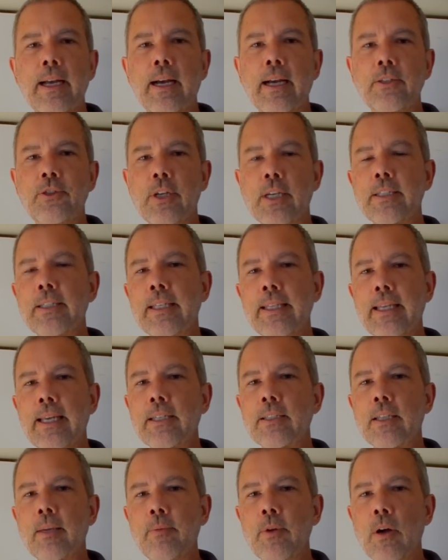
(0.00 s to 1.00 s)
Adjusting the
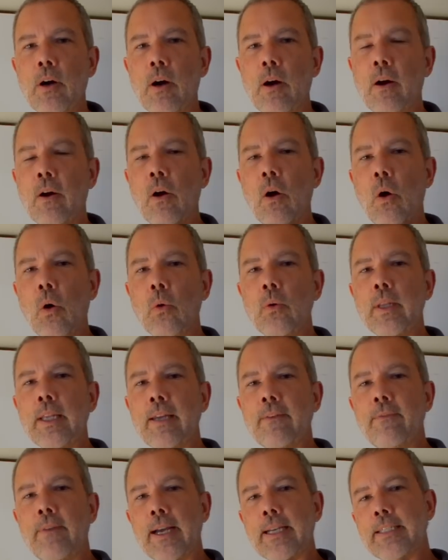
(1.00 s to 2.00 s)
SWR only
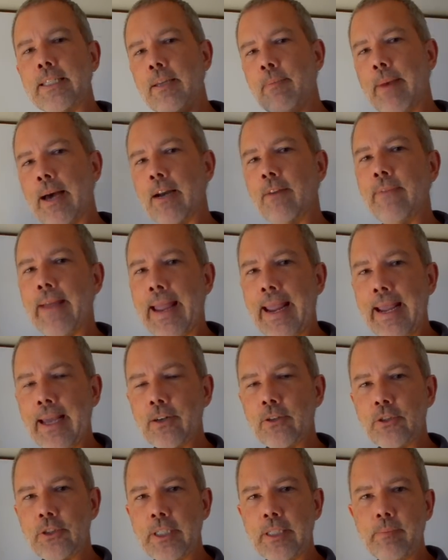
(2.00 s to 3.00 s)
affects the amount of
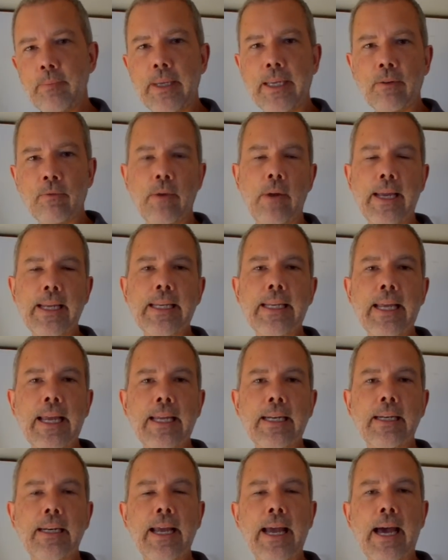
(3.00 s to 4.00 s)
energy being radiated